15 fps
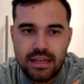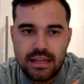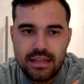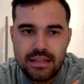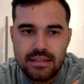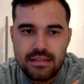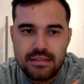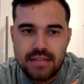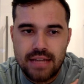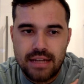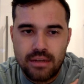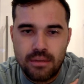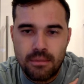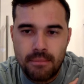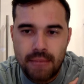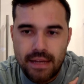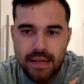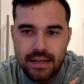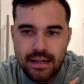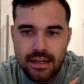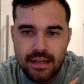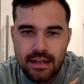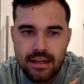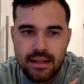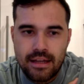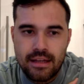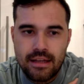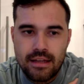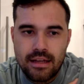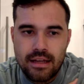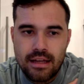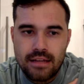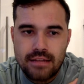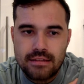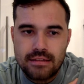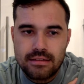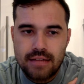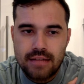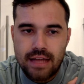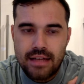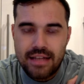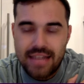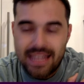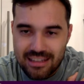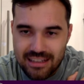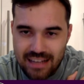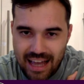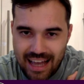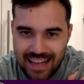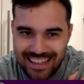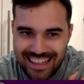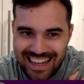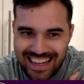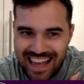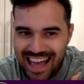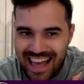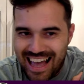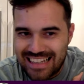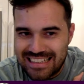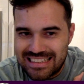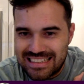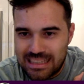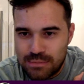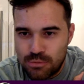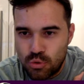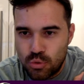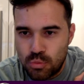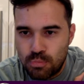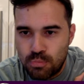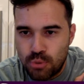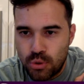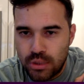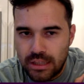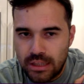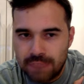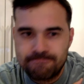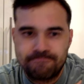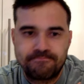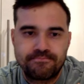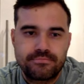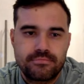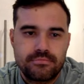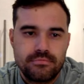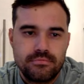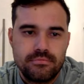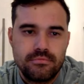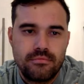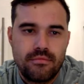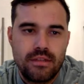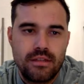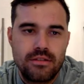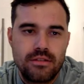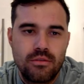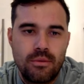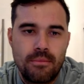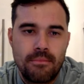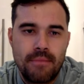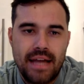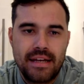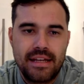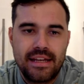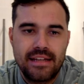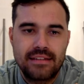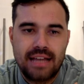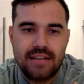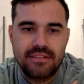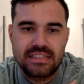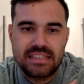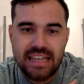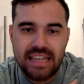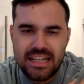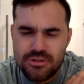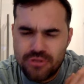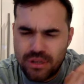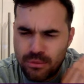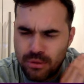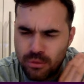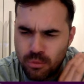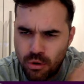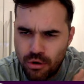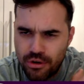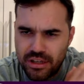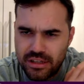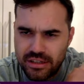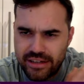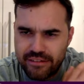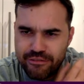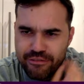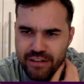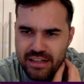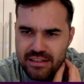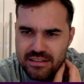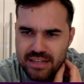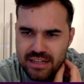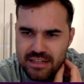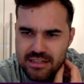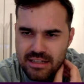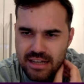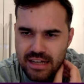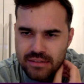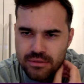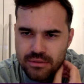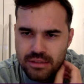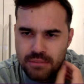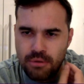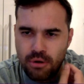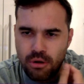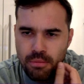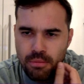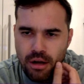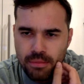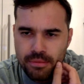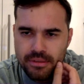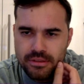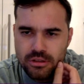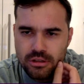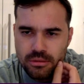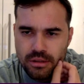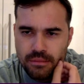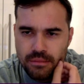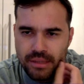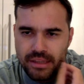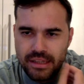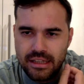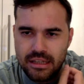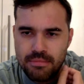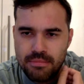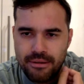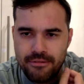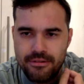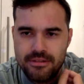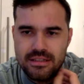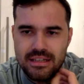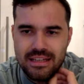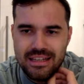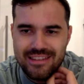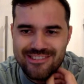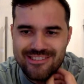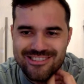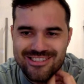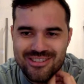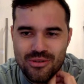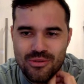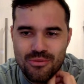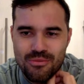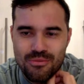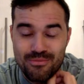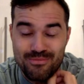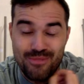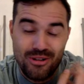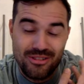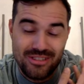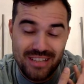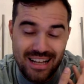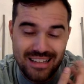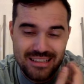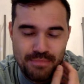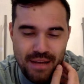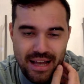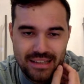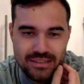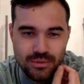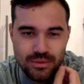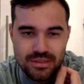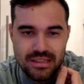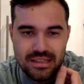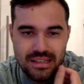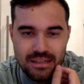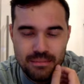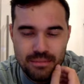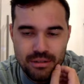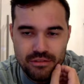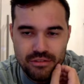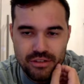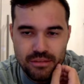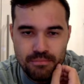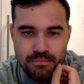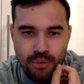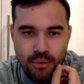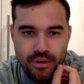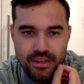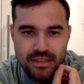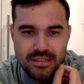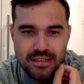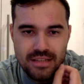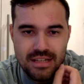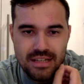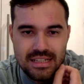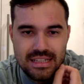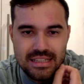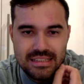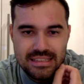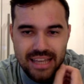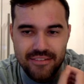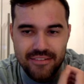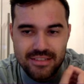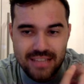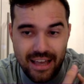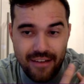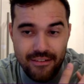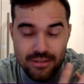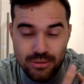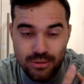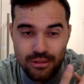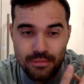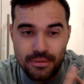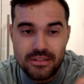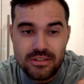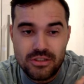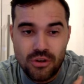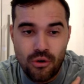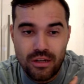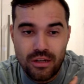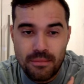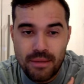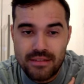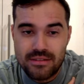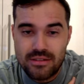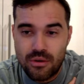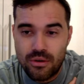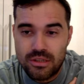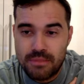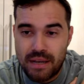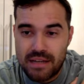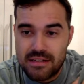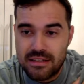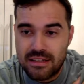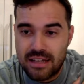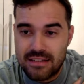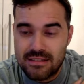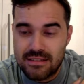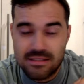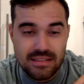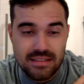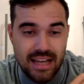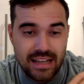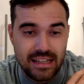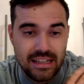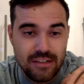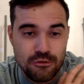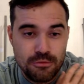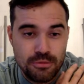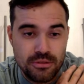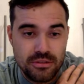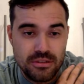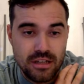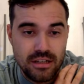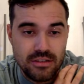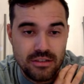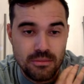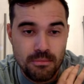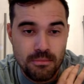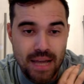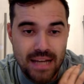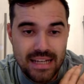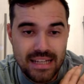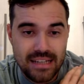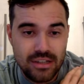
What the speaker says: is Sadio Mane, Nathan Ake and Timu Pukki. So with Mane, David De Gea injury will worry United fans, actually. I don't think Paul Pogba is going to make any appearance either. So Martial's back, so it's a little bit of a bonus. Dave saves will be sorely missed, though, especially against his attacking Liverpool side. So Mane